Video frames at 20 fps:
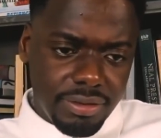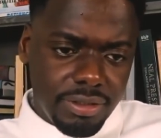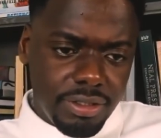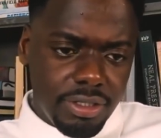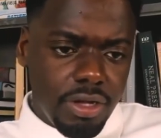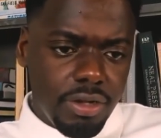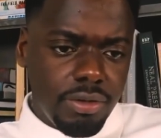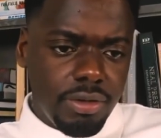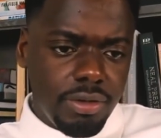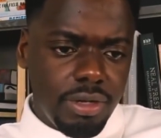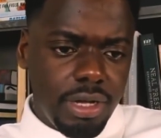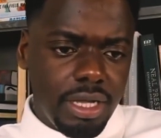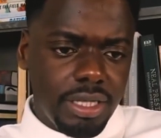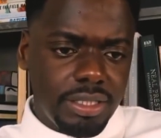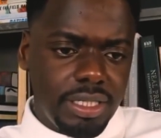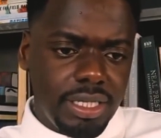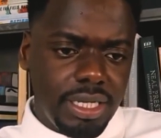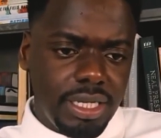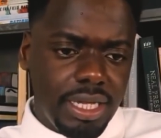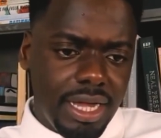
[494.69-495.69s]
I
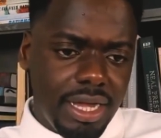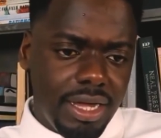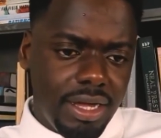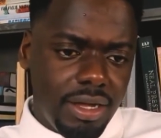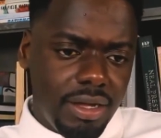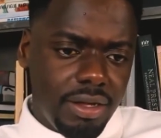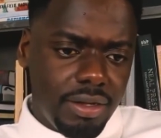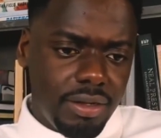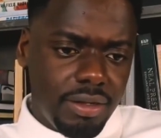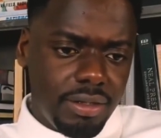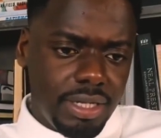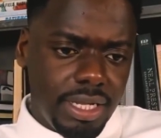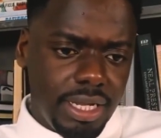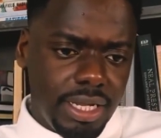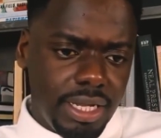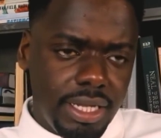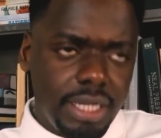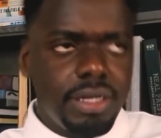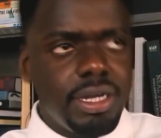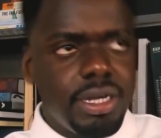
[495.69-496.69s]
see how
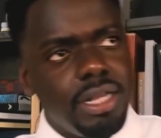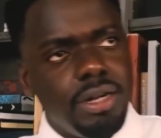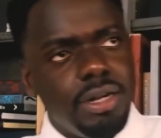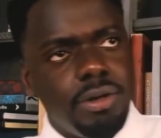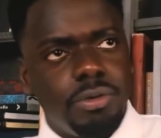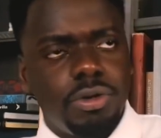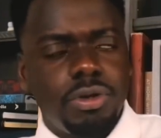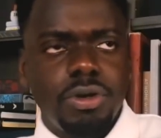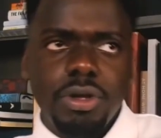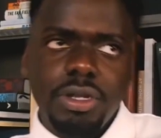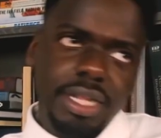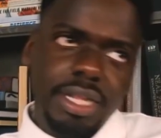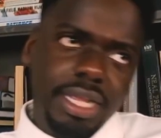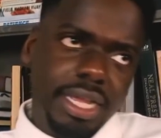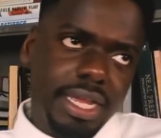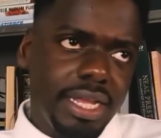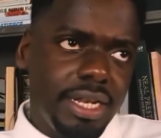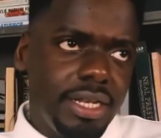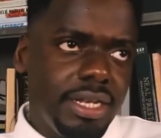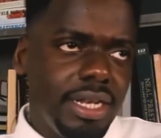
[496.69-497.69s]
they kind of cock their
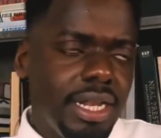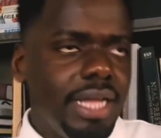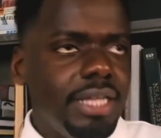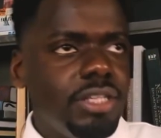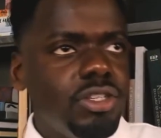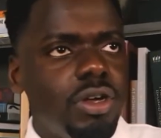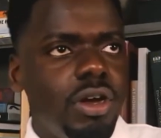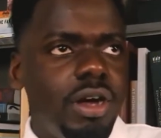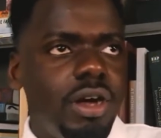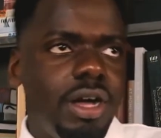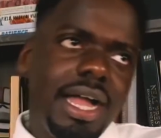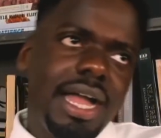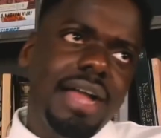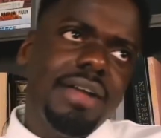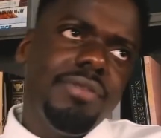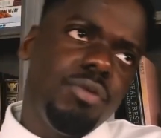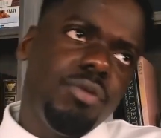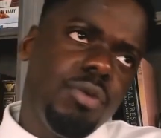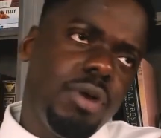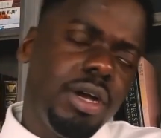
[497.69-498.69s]
head. Like, you can't
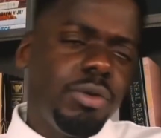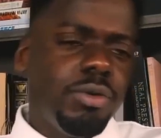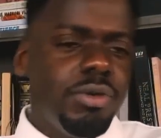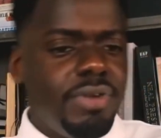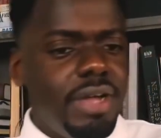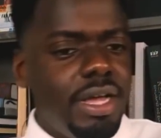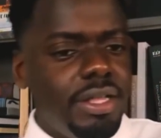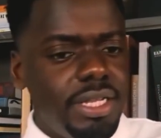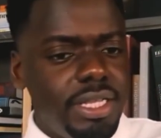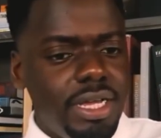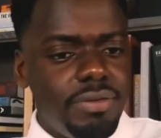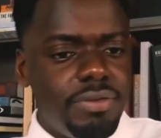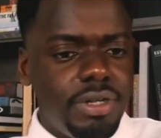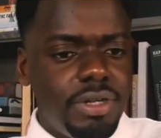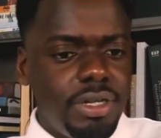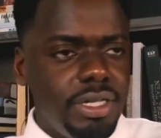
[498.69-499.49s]
have one without the other.